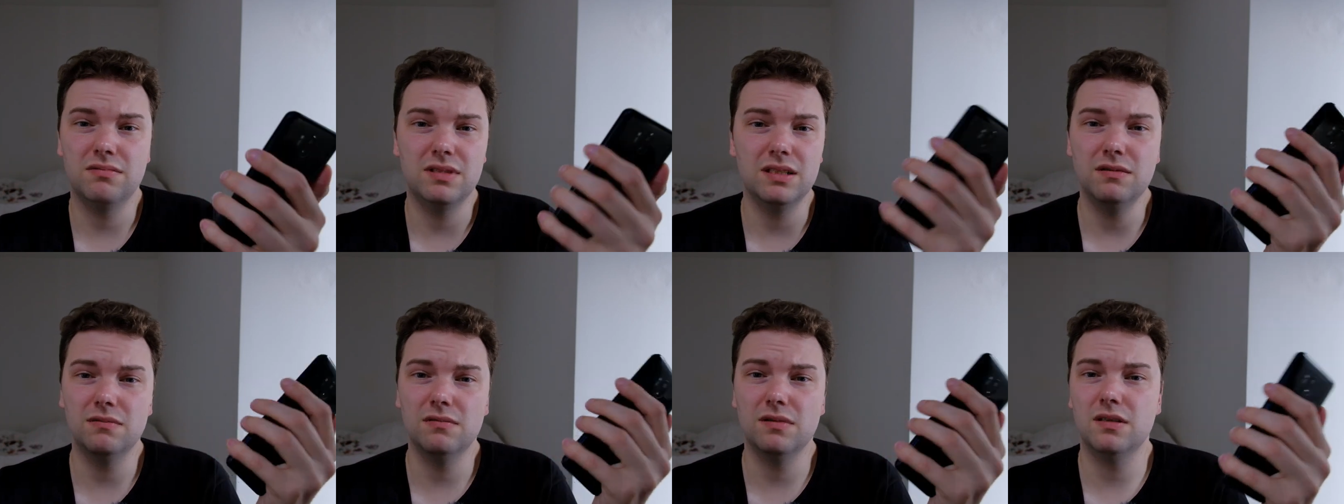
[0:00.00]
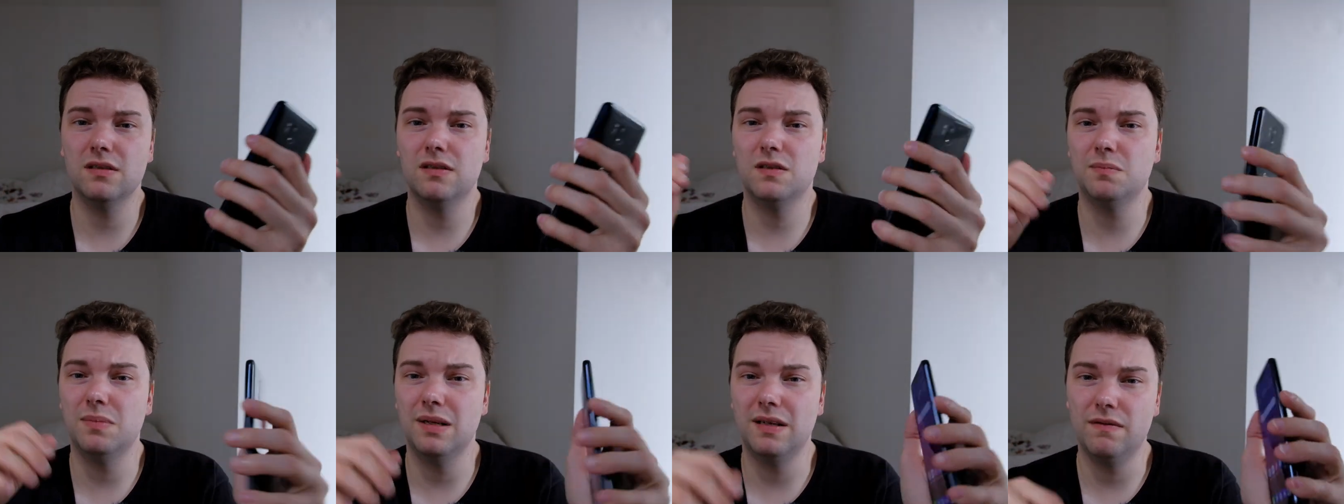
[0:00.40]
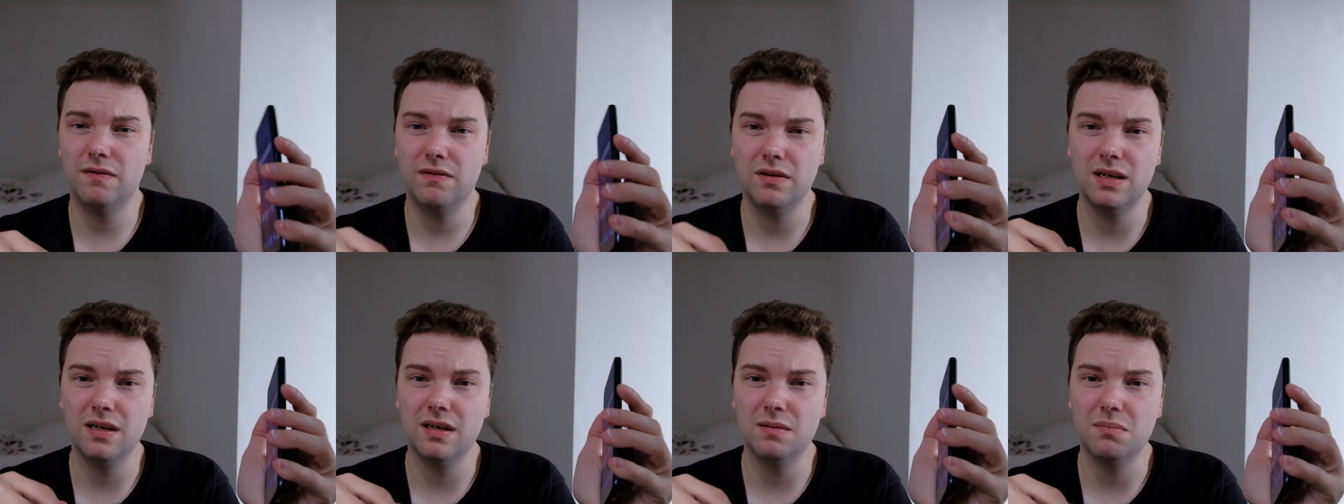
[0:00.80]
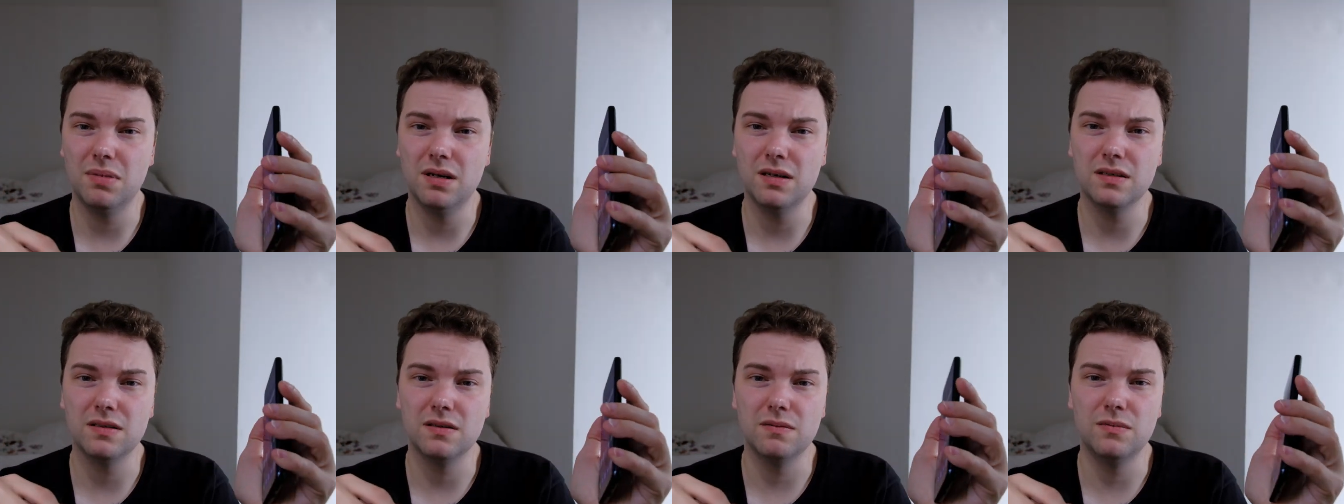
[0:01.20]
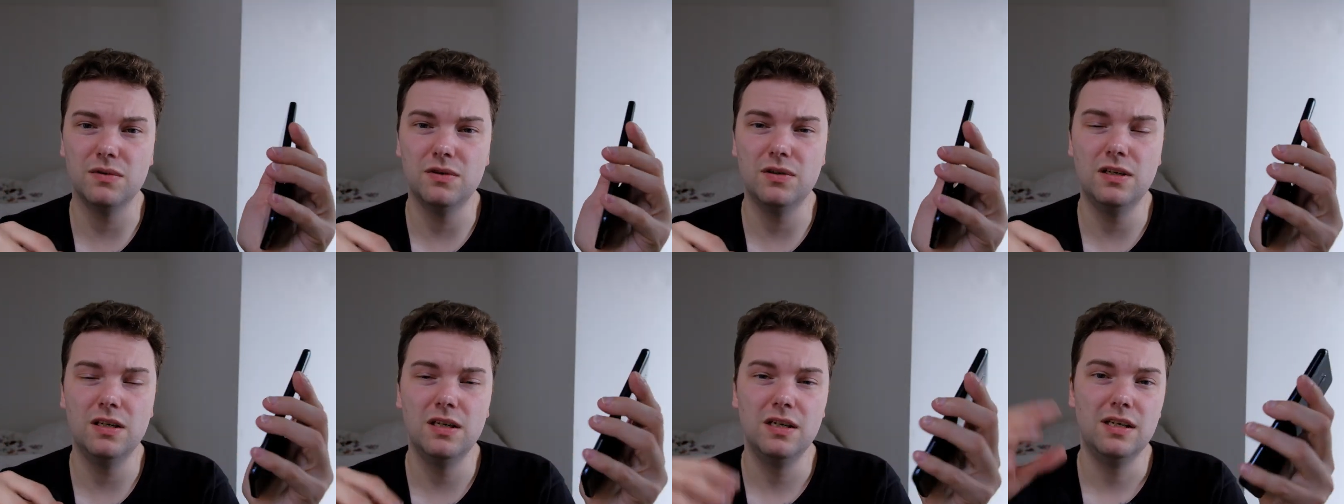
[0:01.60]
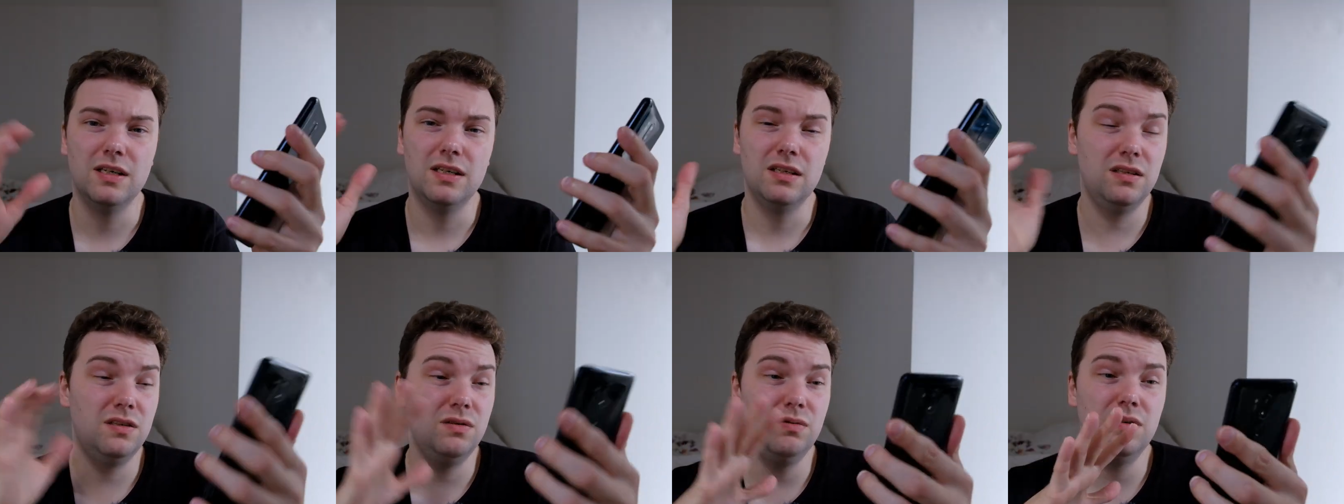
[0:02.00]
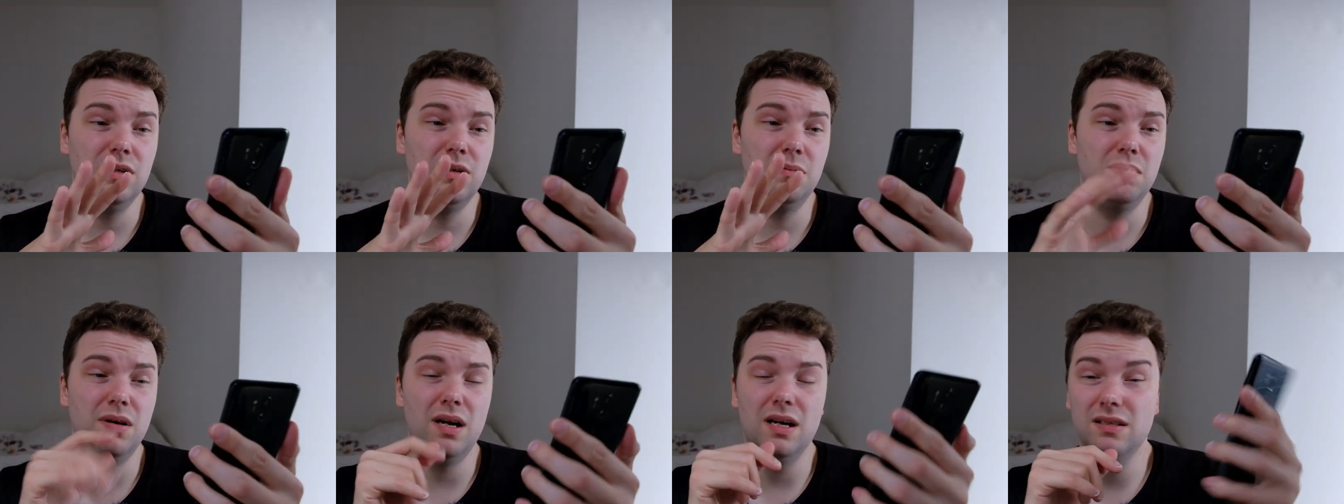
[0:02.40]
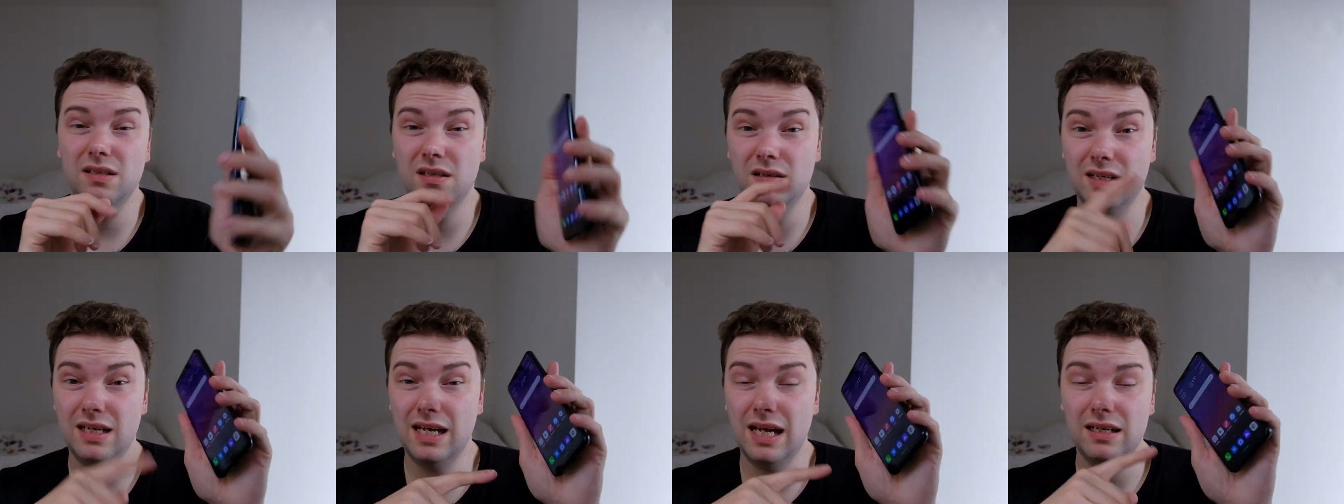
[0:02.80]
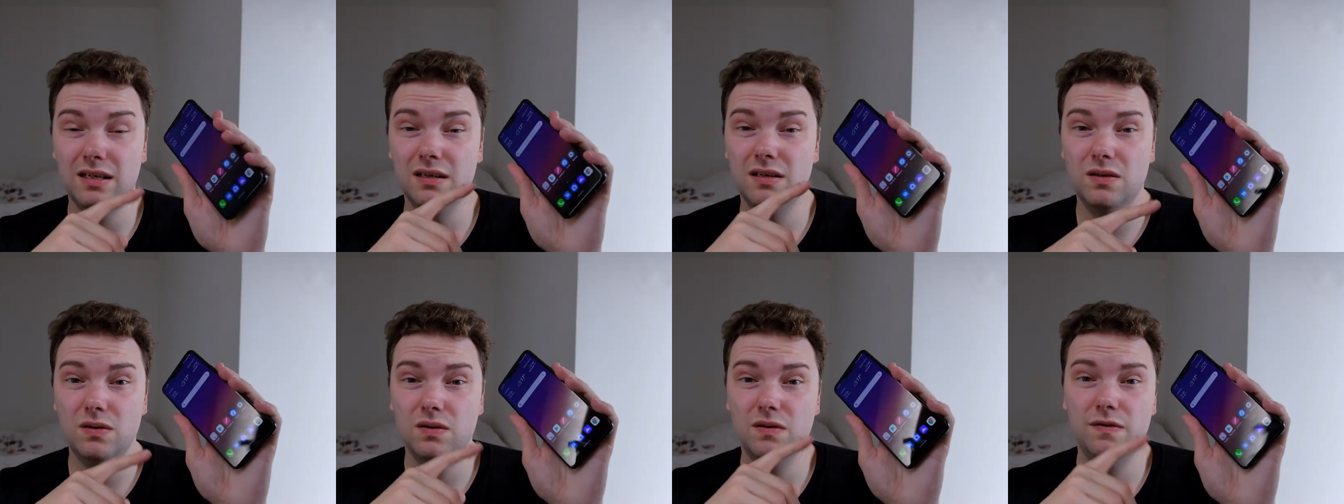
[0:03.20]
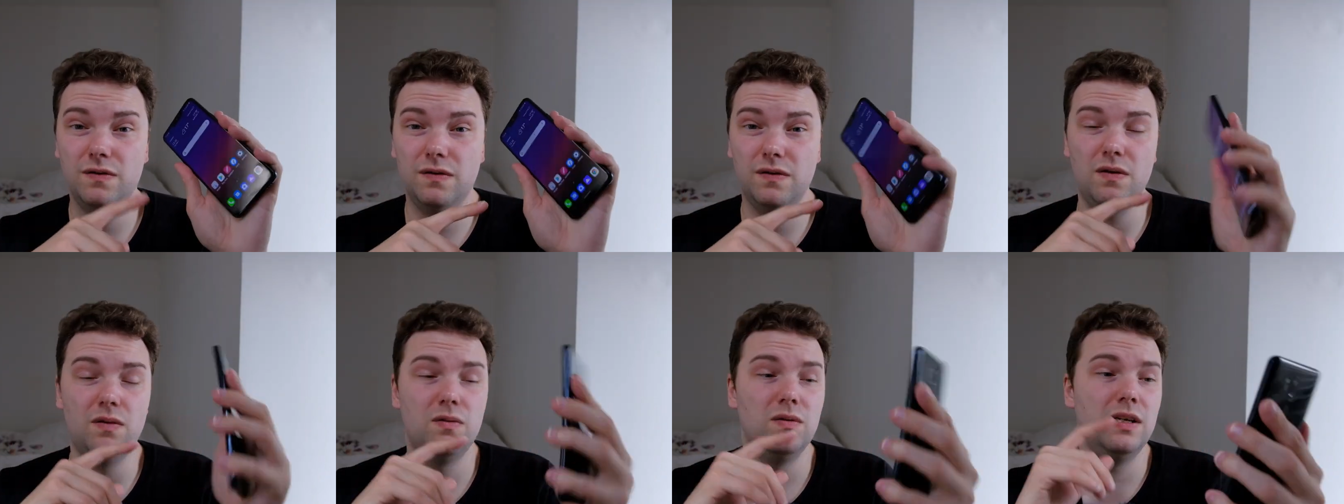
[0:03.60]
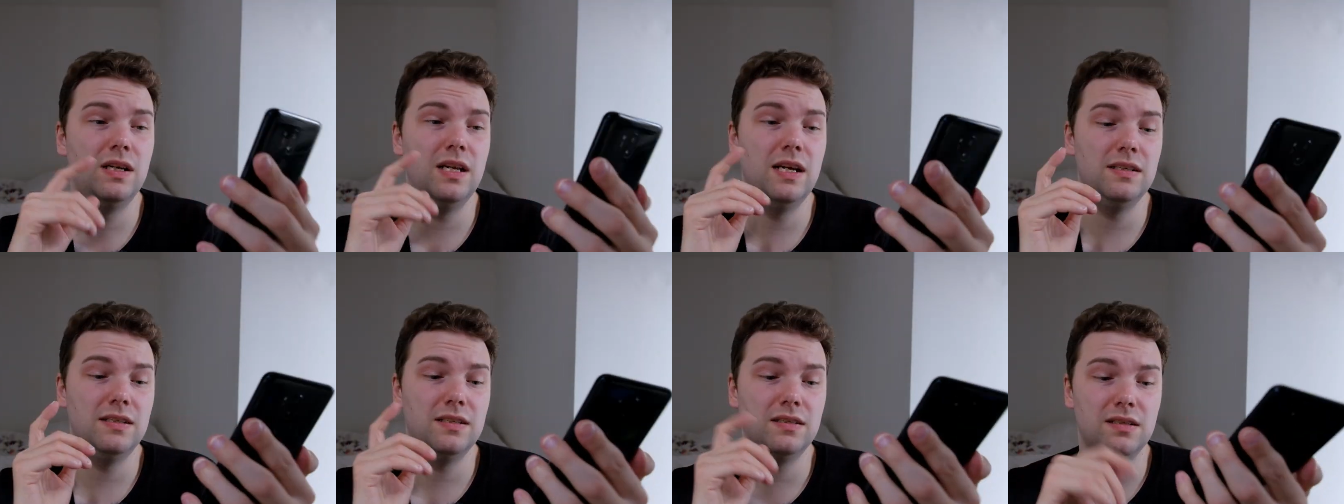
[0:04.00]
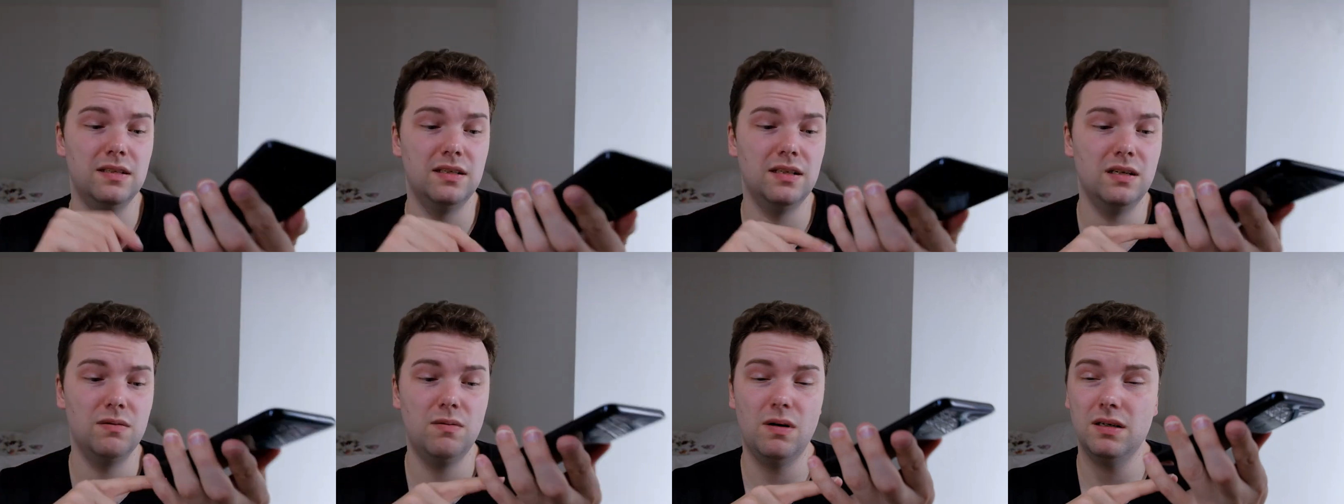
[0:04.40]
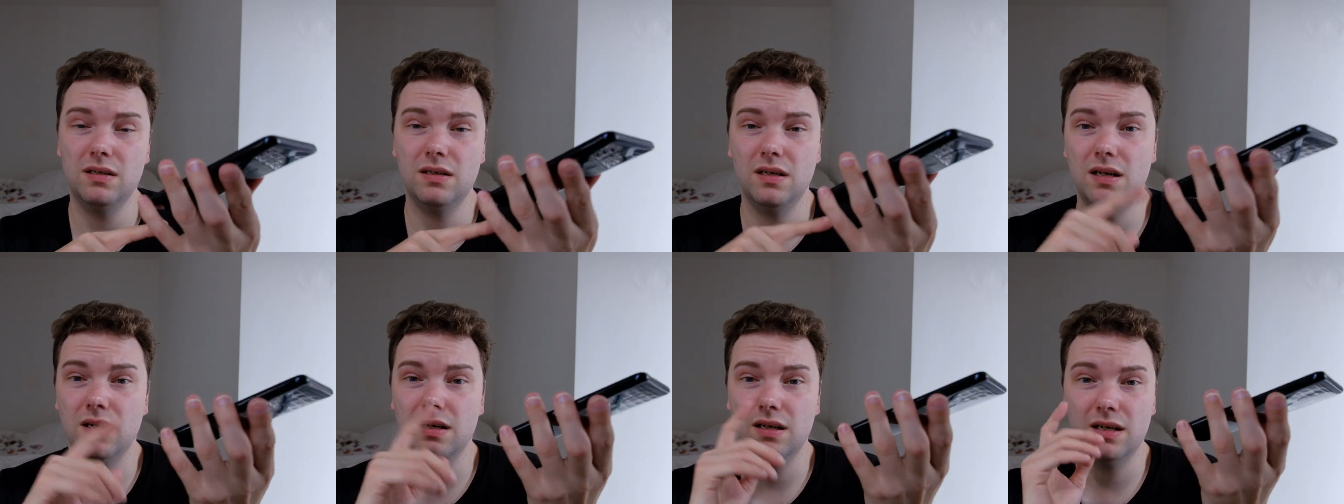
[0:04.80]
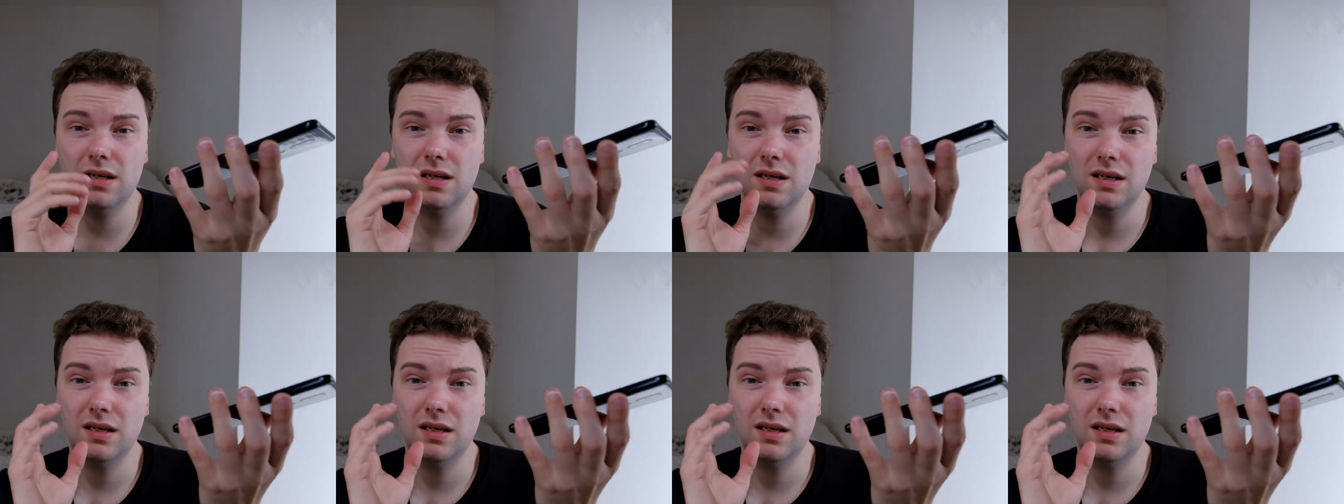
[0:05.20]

doesn't want to spend 300 bucks or more 200 bucks and you get a good phone it has quad DAC